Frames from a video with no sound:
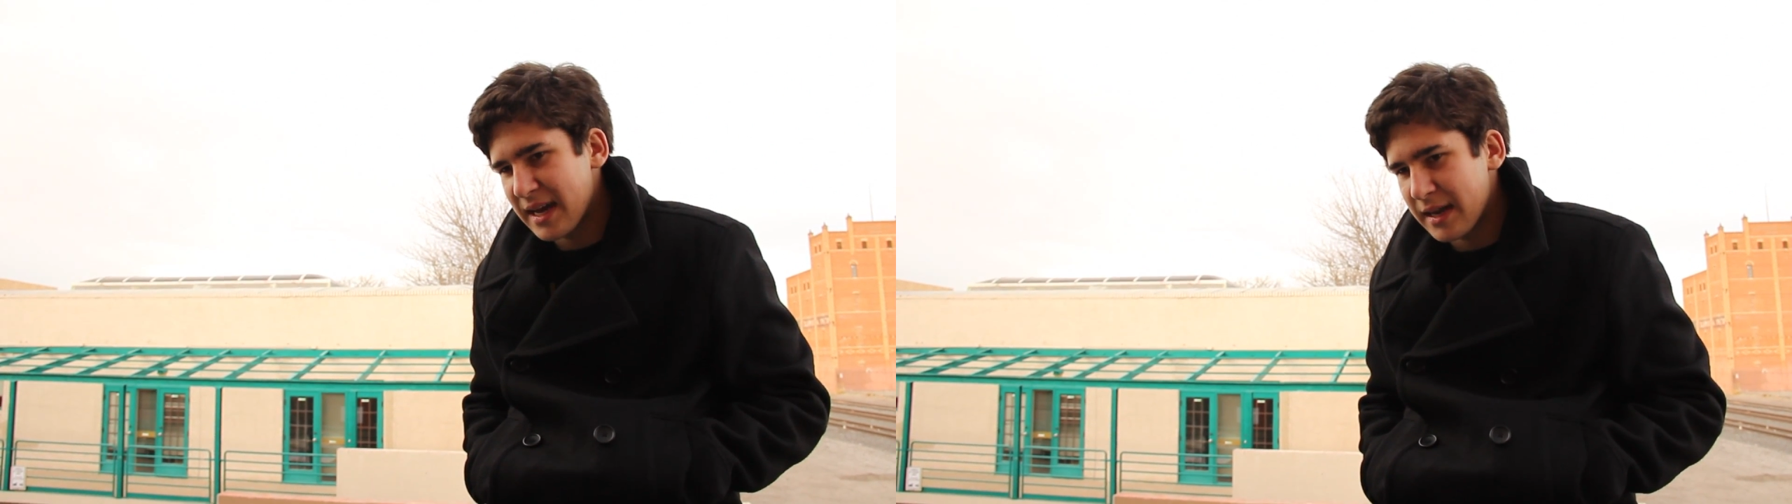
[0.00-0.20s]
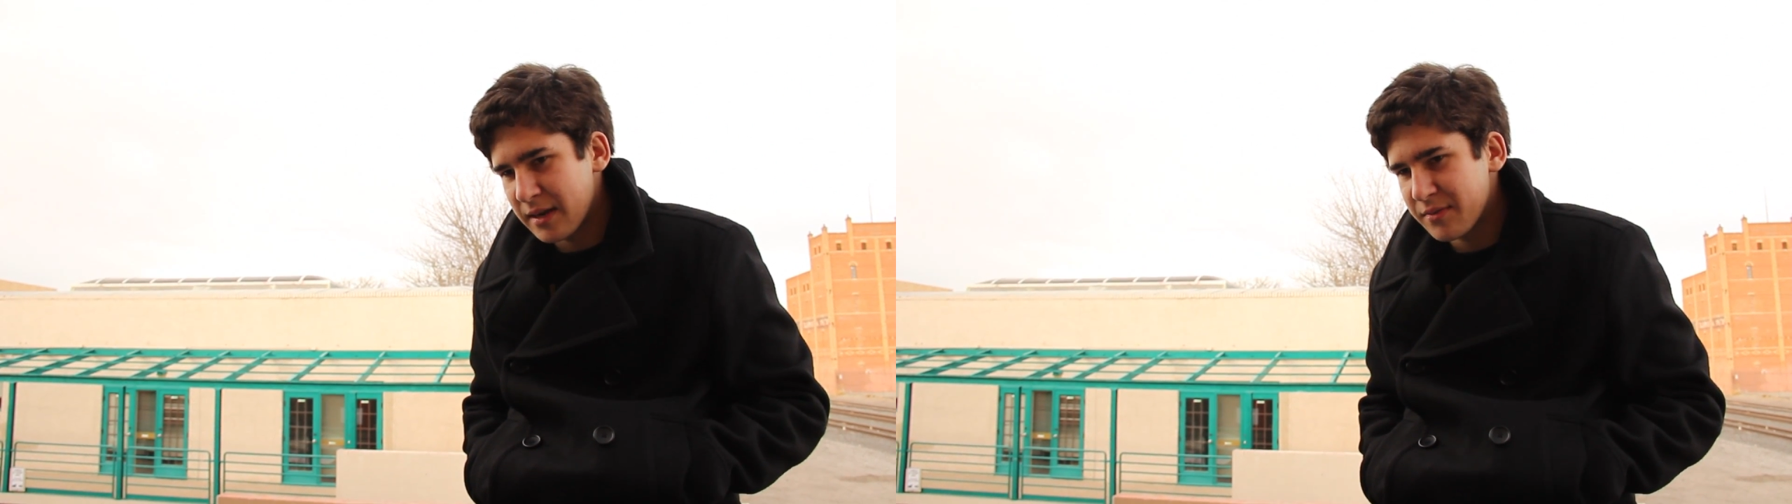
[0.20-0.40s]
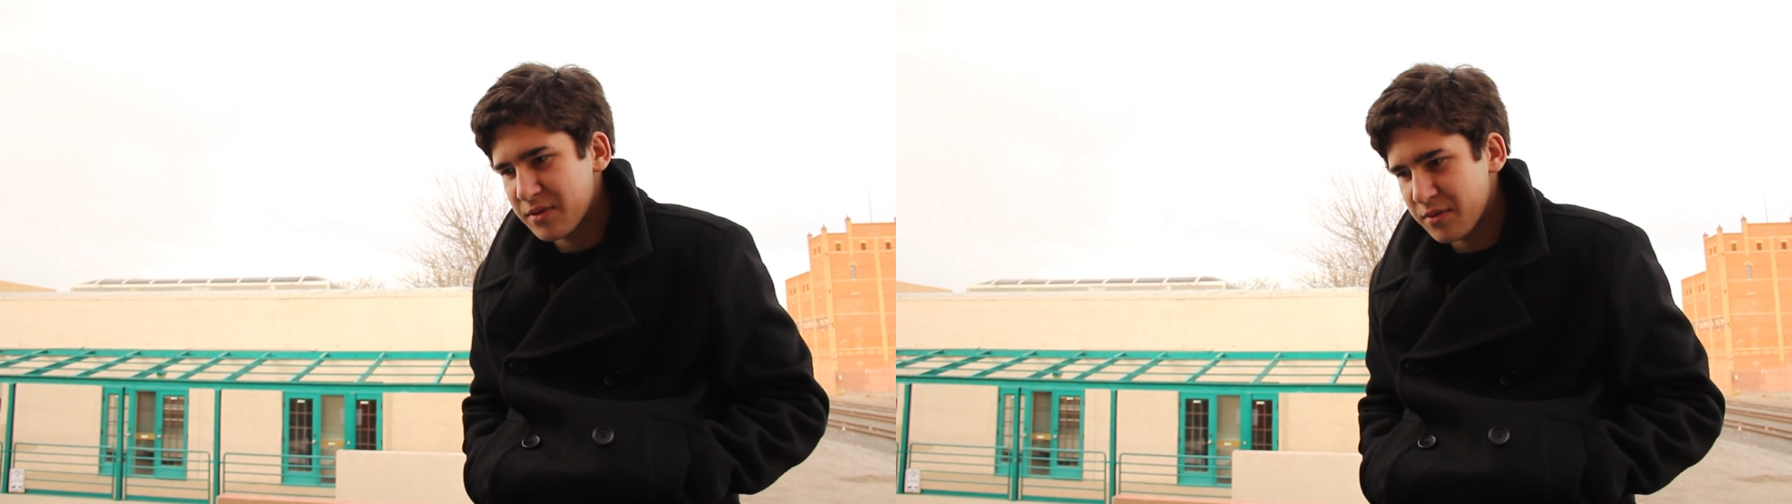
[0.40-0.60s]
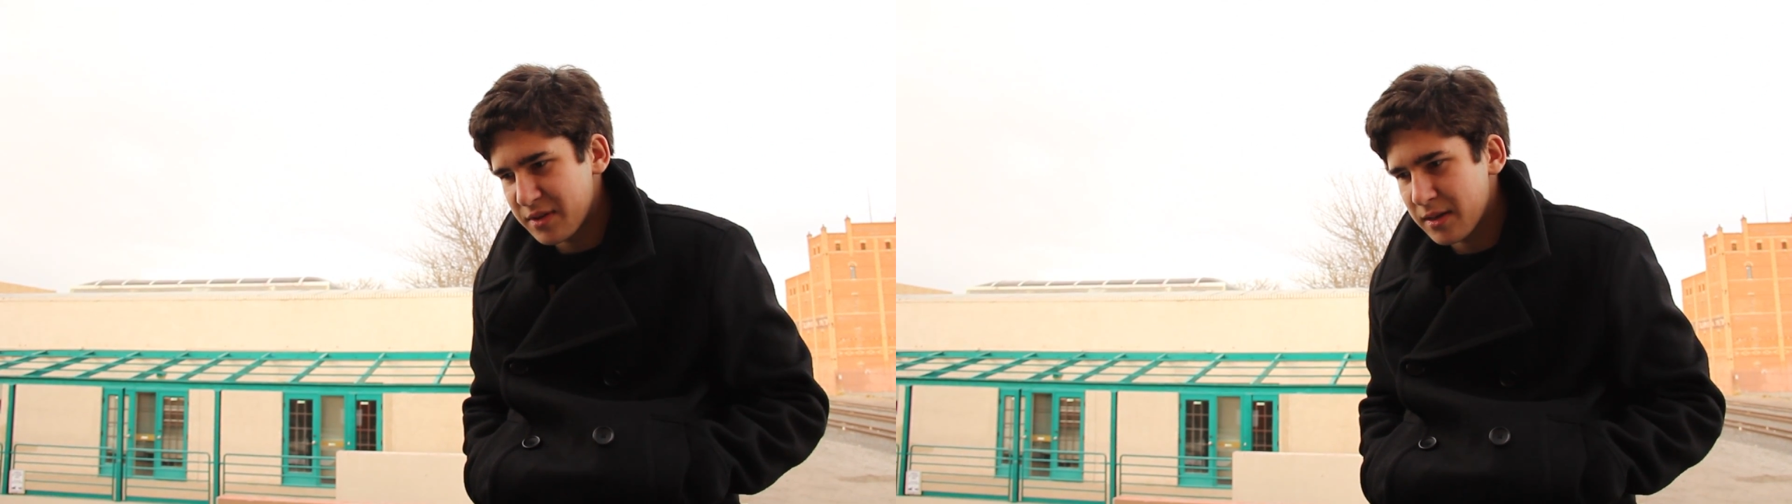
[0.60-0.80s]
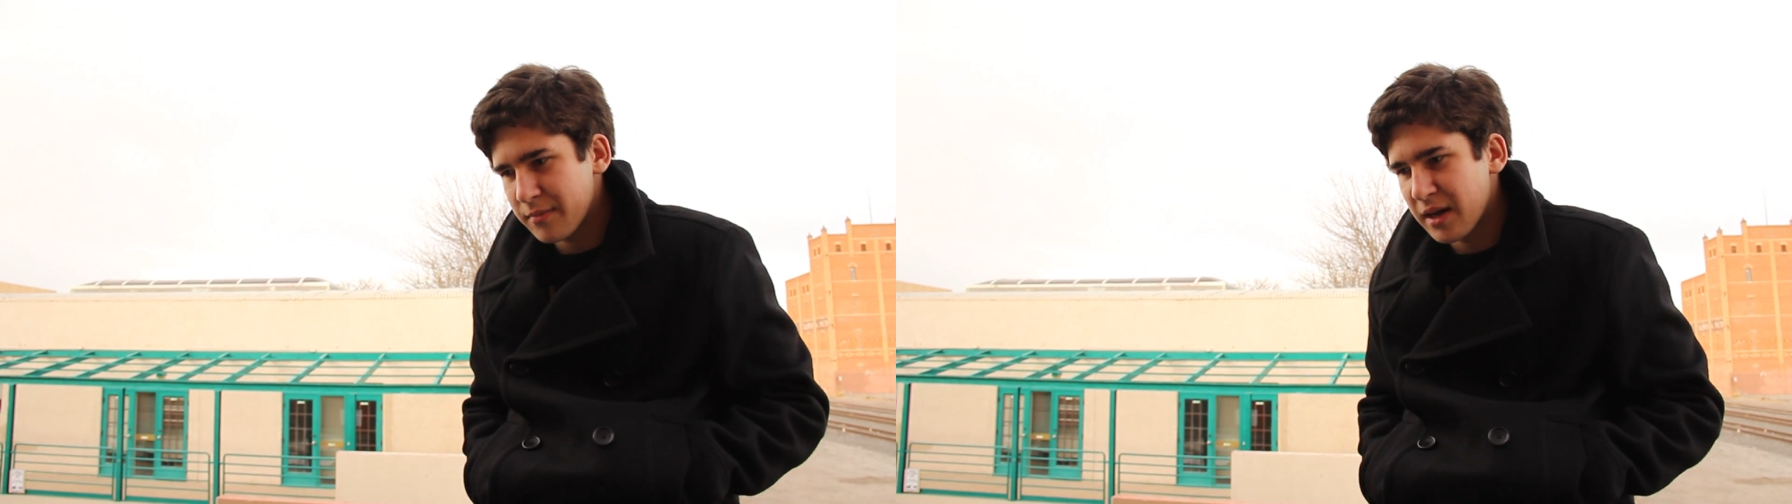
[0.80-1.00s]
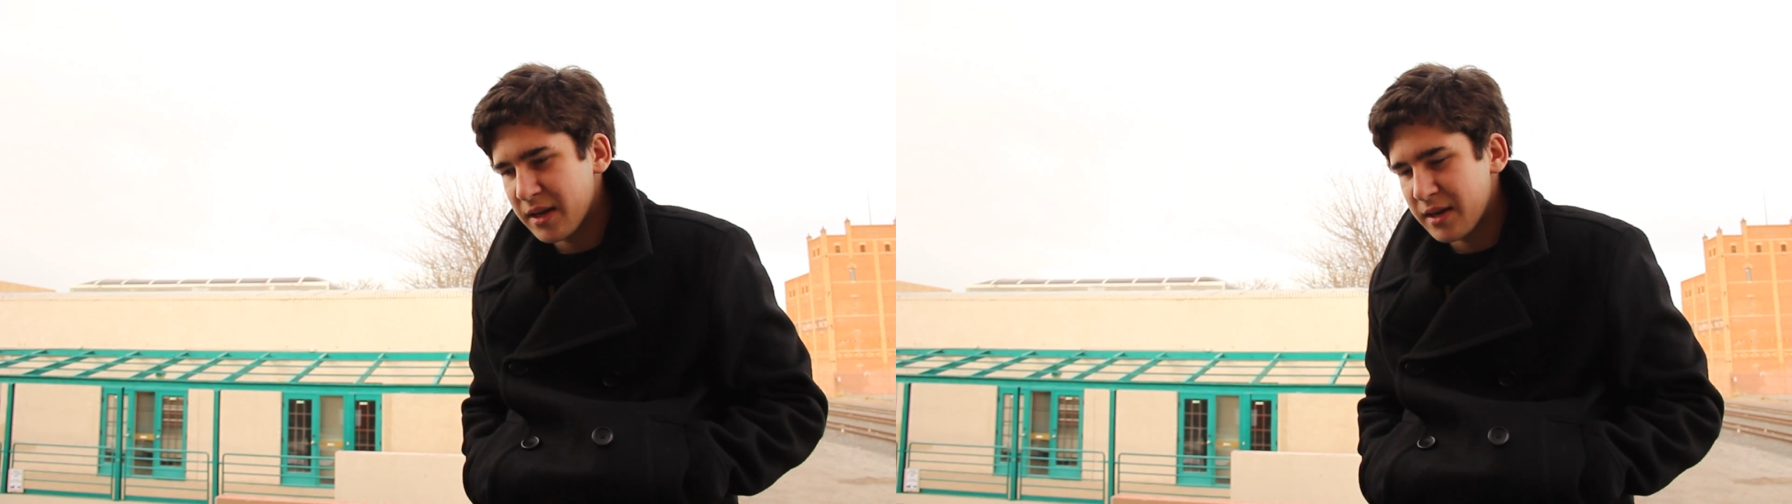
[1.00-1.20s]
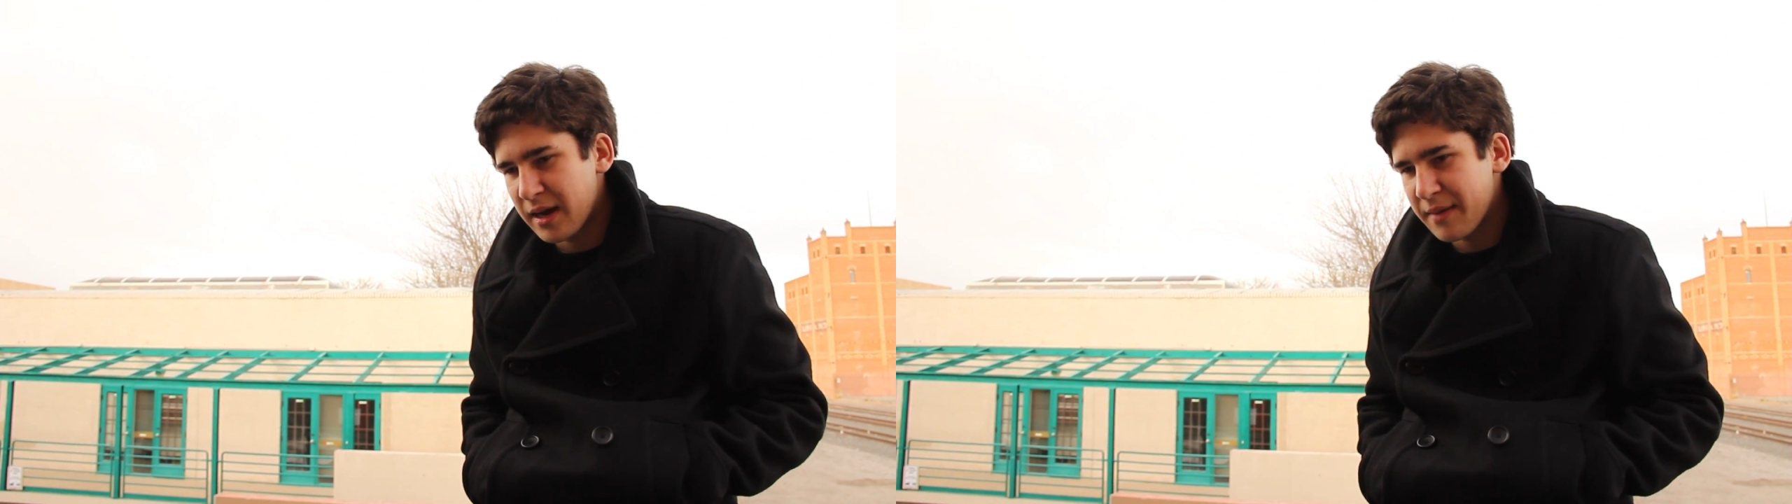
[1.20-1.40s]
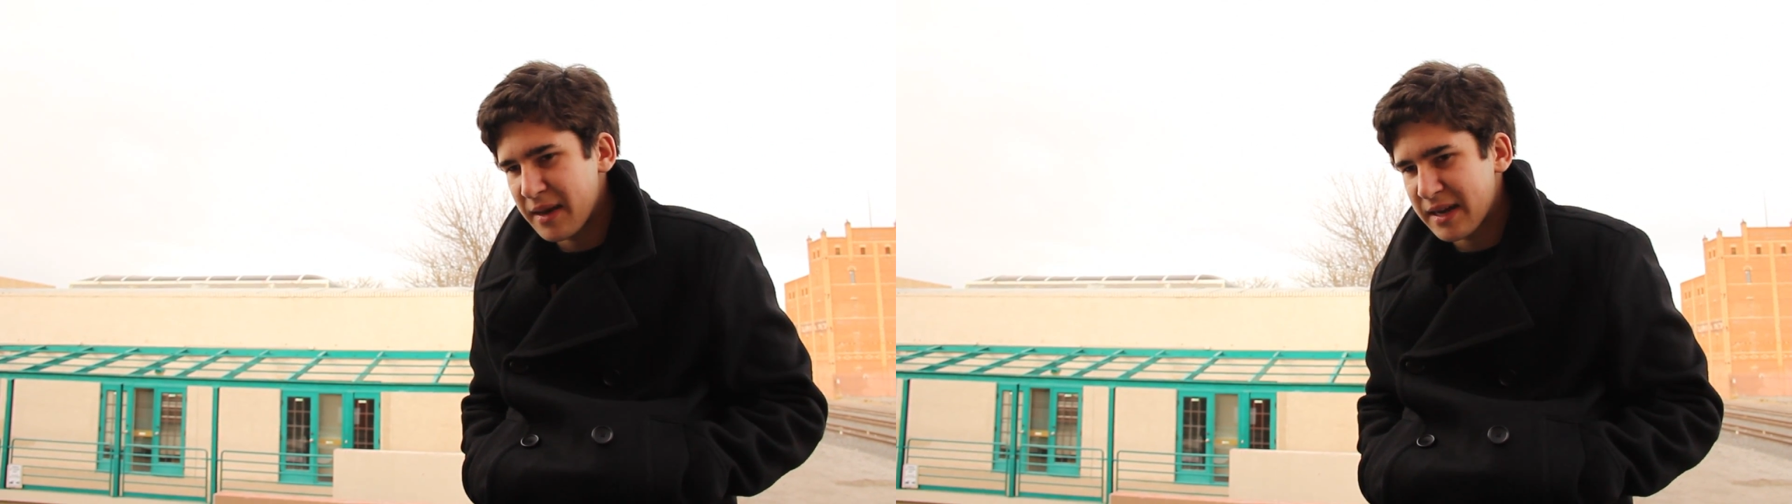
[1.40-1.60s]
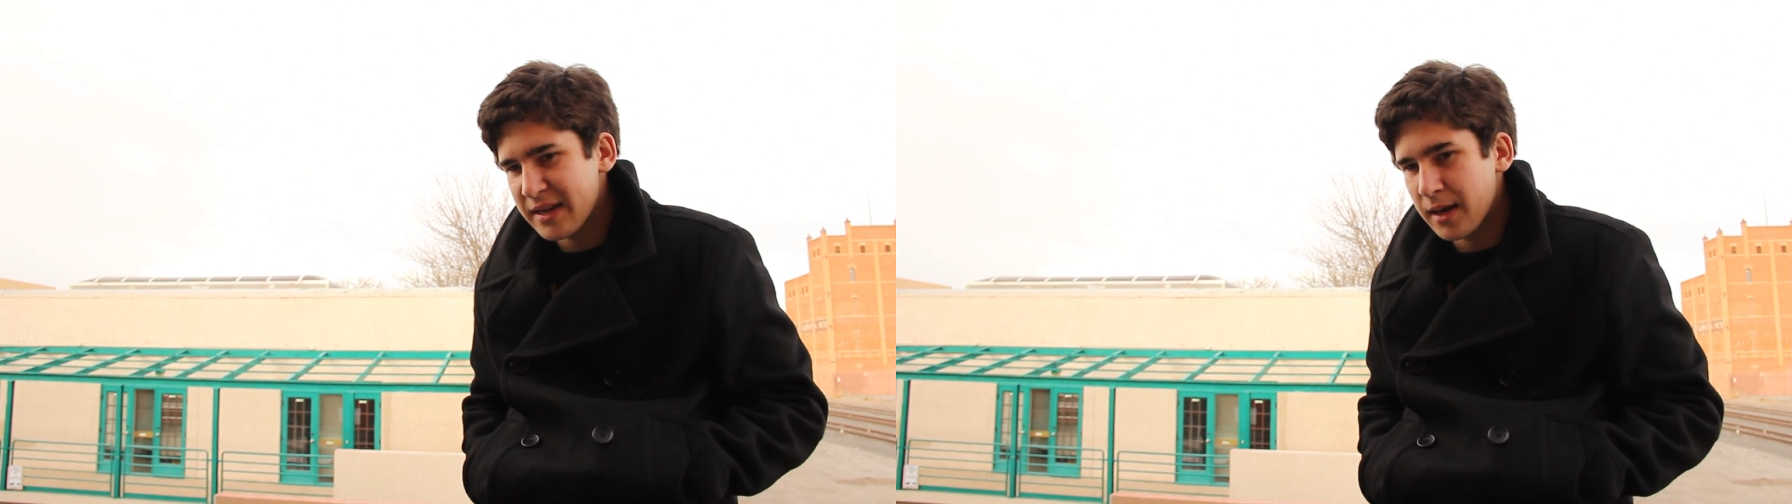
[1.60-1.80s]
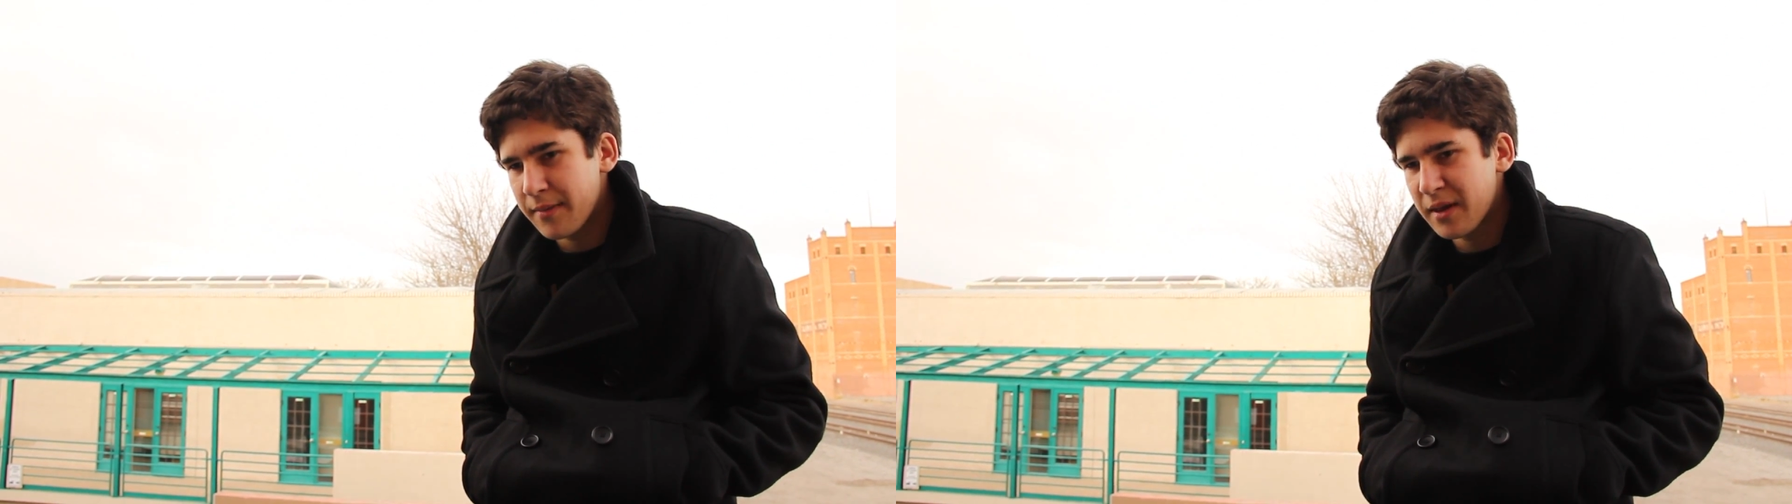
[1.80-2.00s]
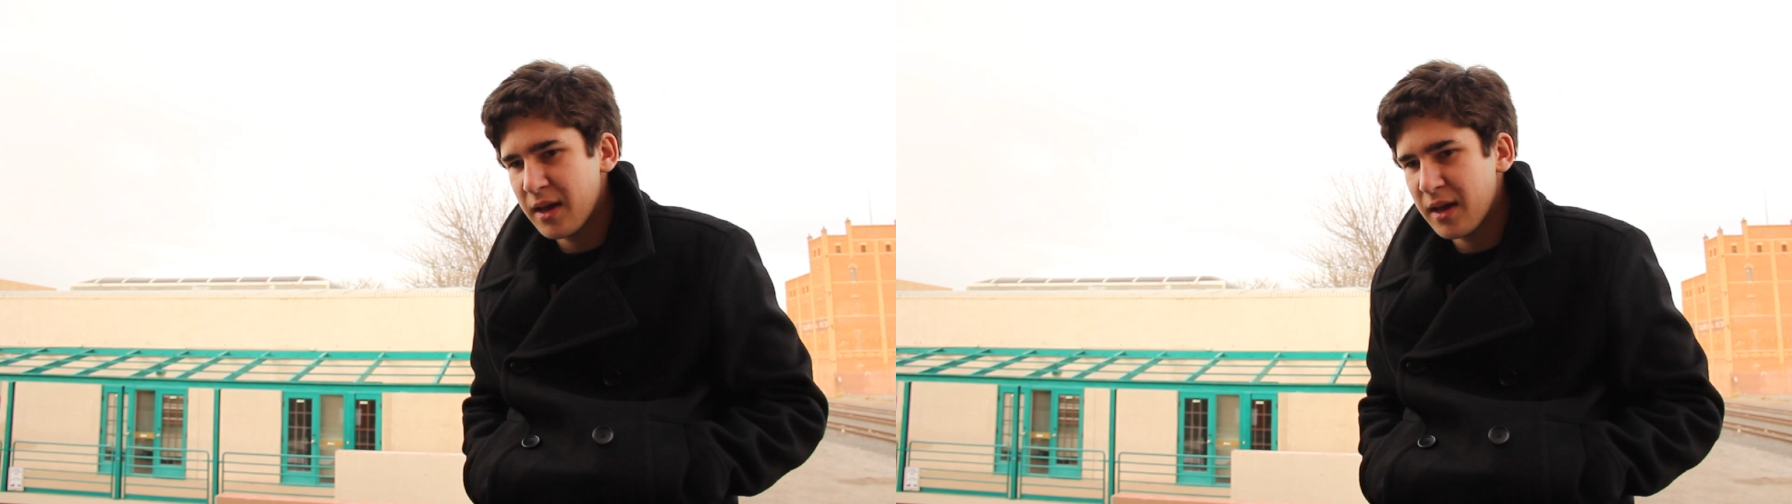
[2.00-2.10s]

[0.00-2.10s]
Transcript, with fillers: and it threw it down the mud, and I pick it up,